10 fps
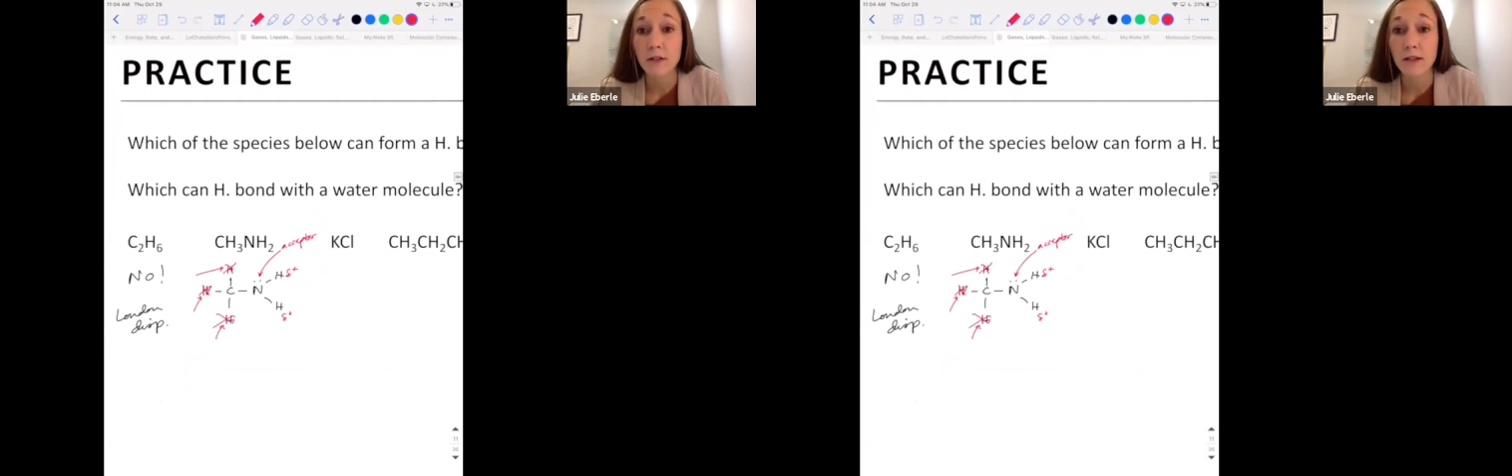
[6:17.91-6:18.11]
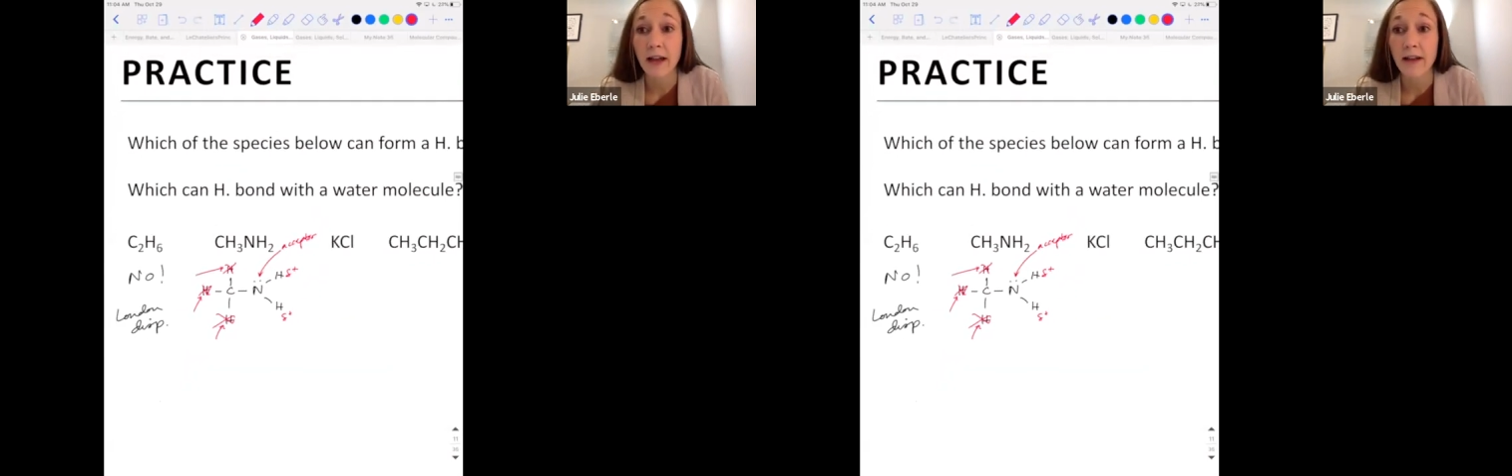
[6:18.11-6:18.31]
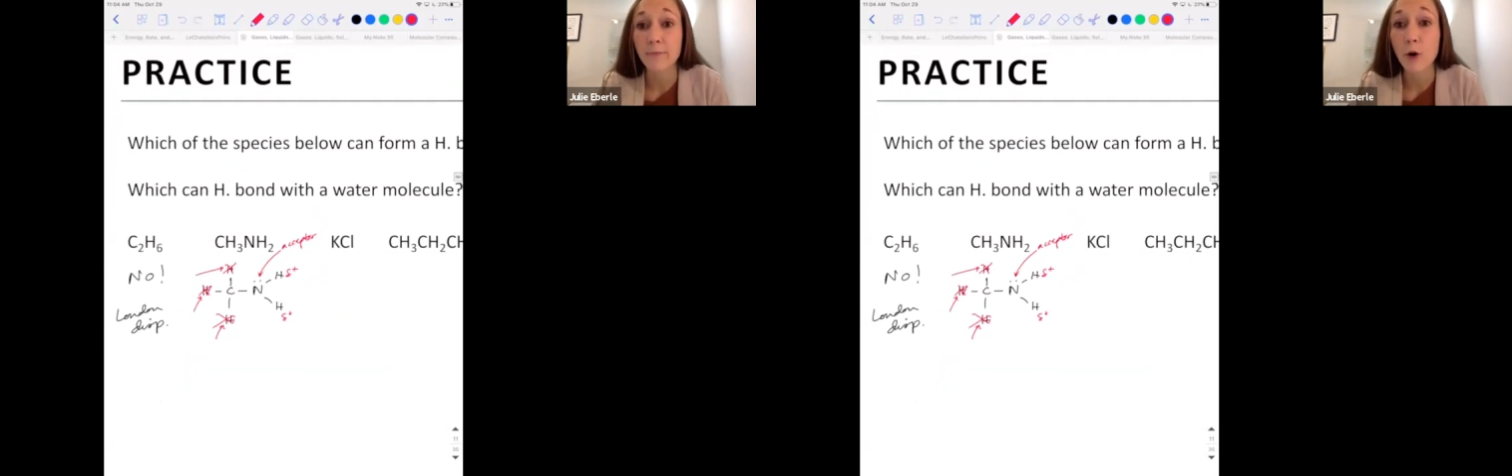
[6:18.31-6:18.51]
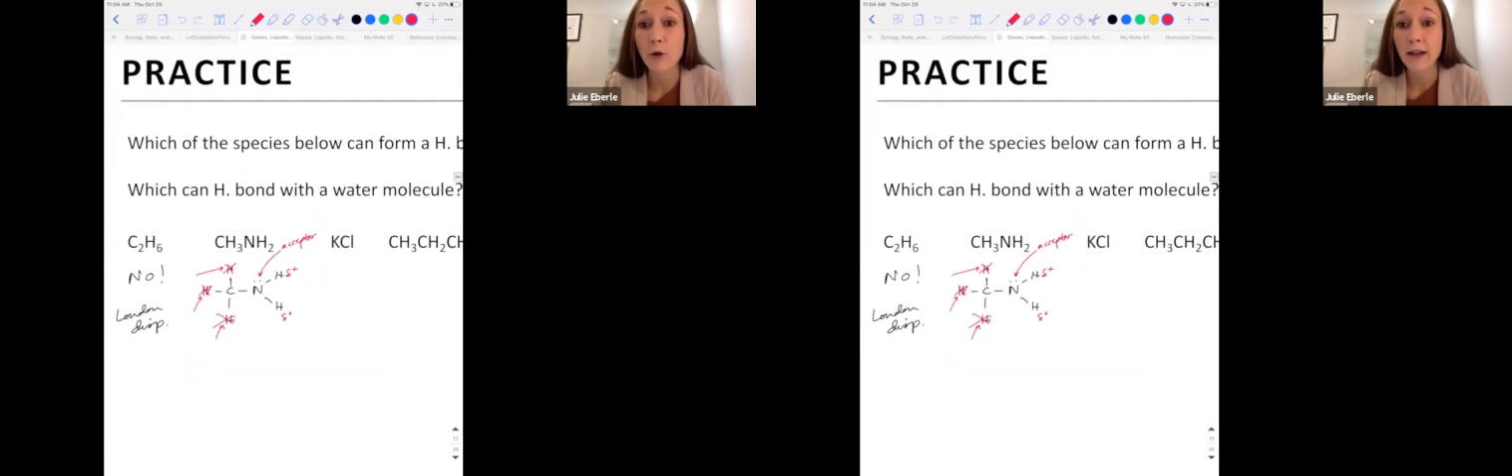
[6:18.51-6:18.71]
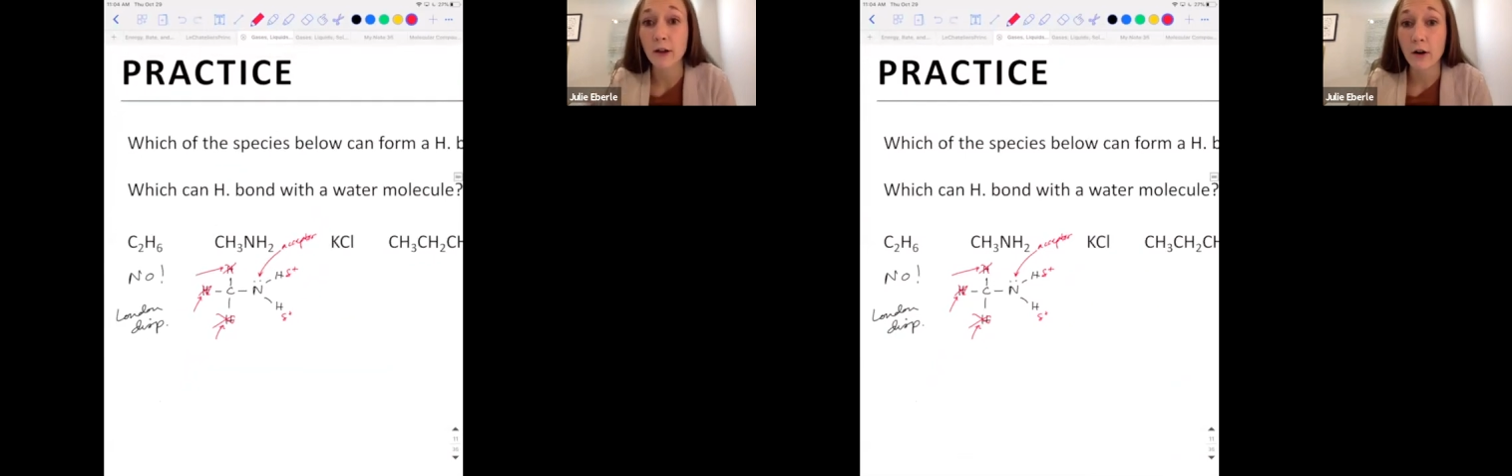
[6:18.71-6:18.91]
Does it have
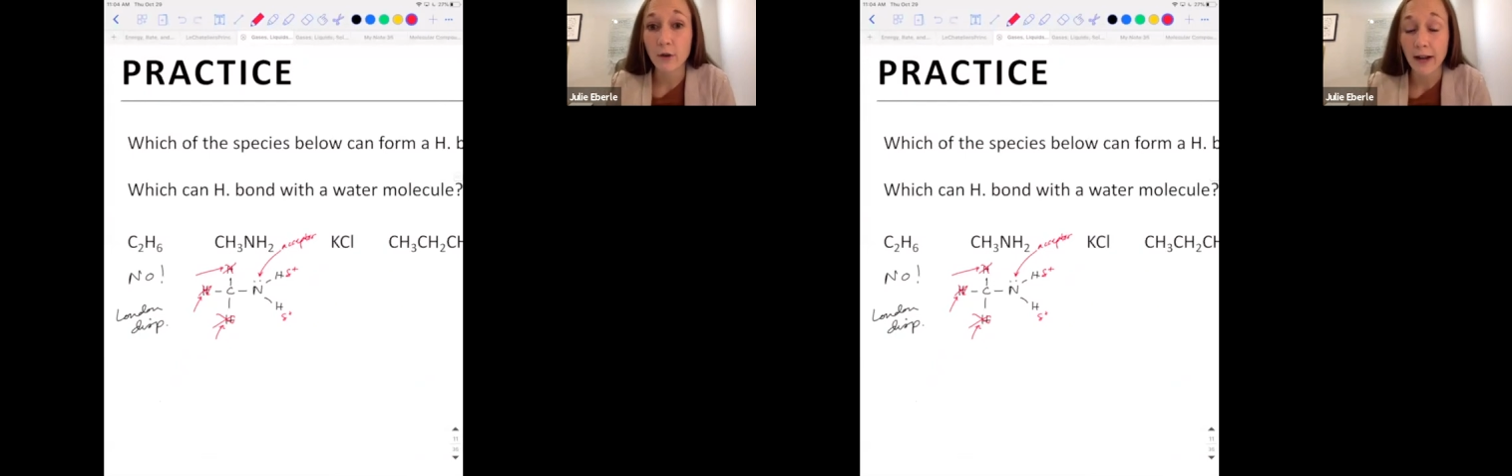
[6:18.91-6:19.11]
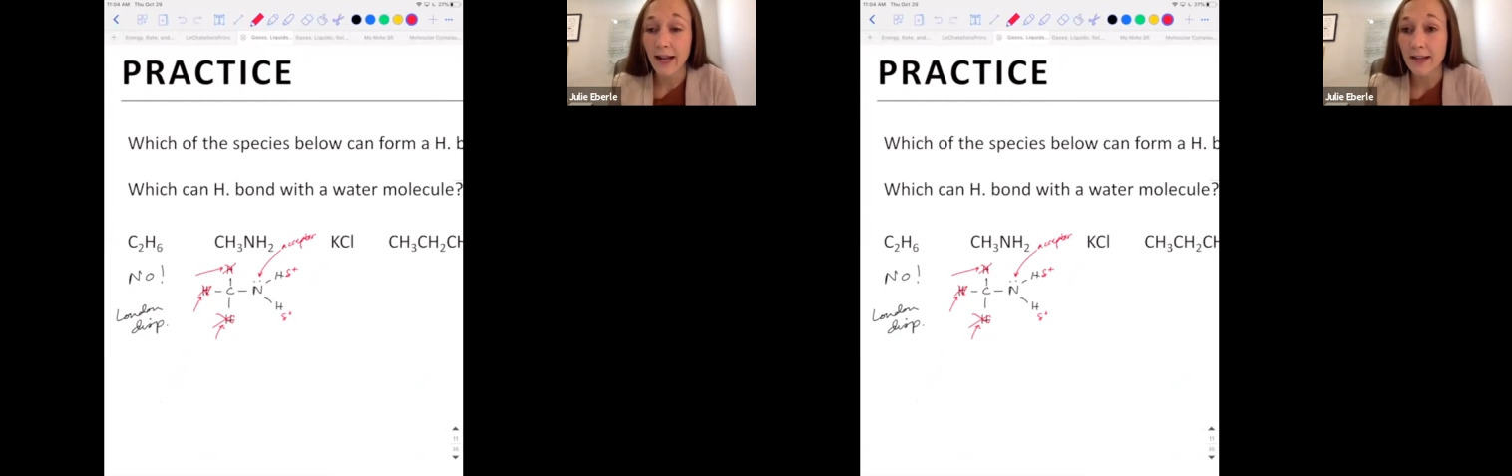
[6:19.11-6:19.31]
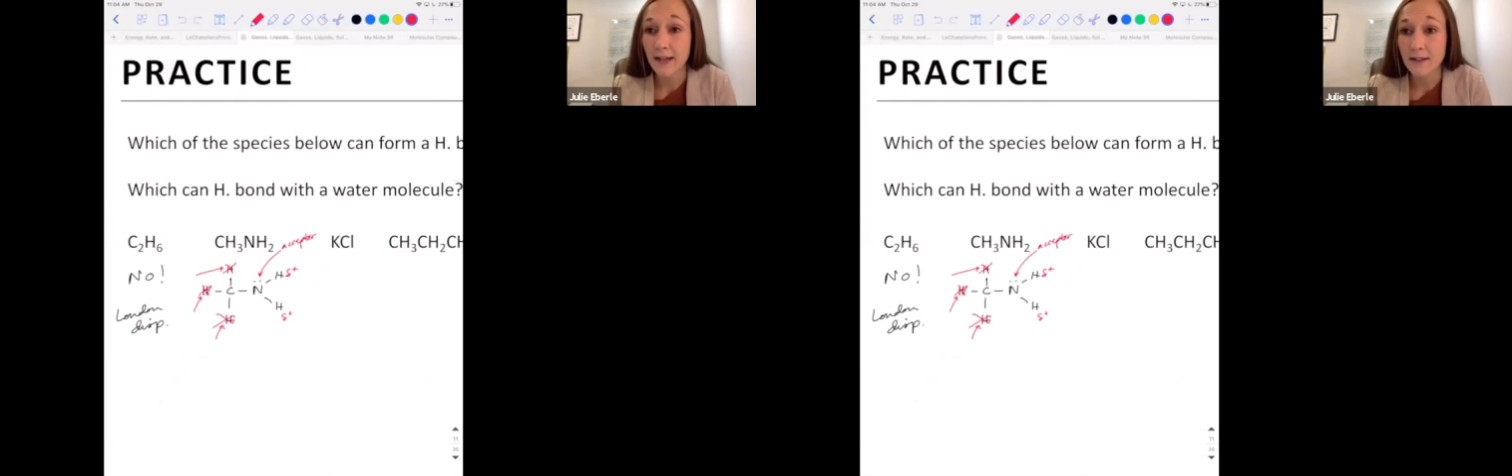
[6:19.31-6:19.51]
both a donor and an